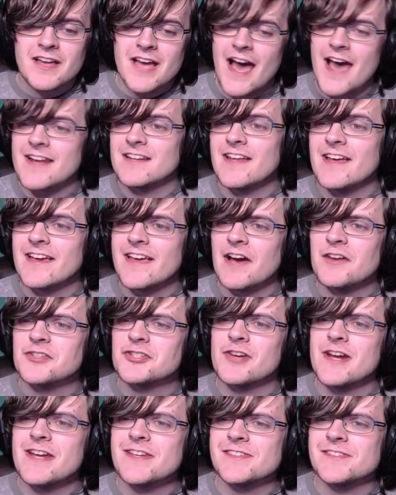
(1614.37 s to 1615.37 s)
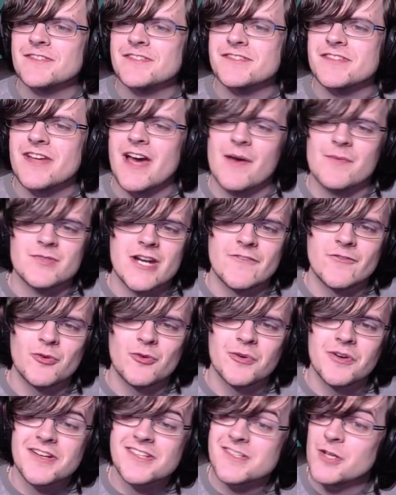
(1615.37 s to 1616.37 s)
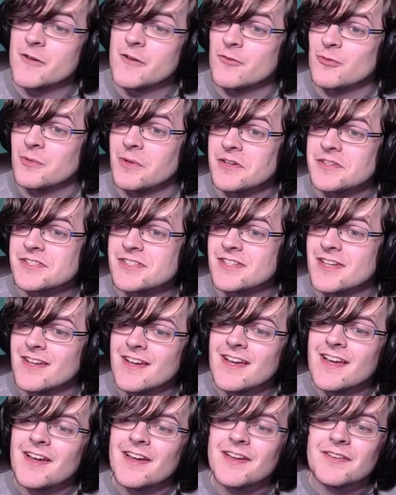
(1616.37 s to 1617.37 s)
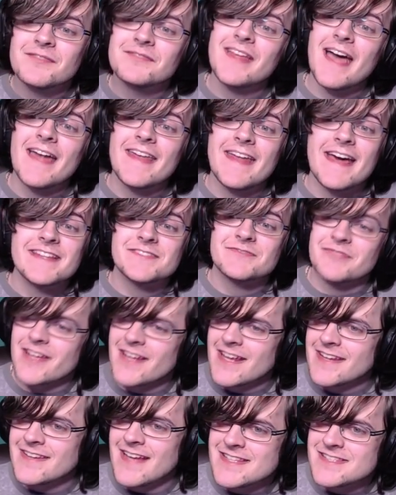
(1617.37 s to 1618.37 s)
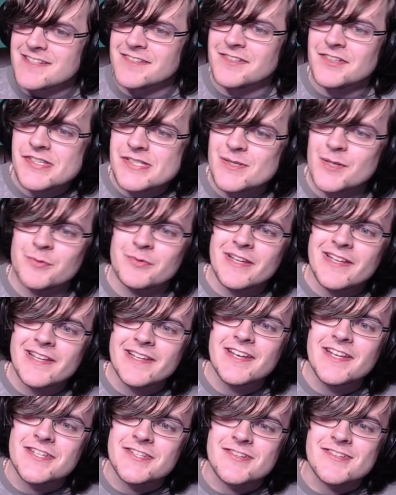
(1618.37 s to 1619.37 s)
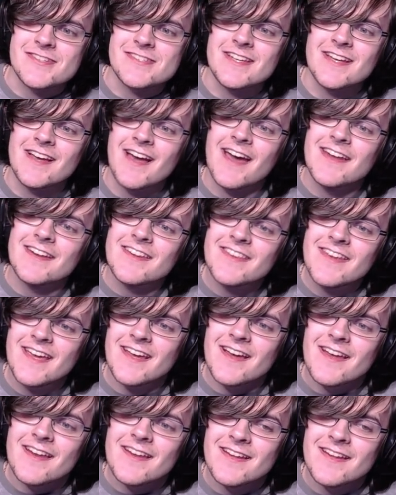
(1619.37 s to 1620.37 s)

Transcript: Kind of like how Tracer's time travel works in Overwatch. And that's also a really interesting kind of thing.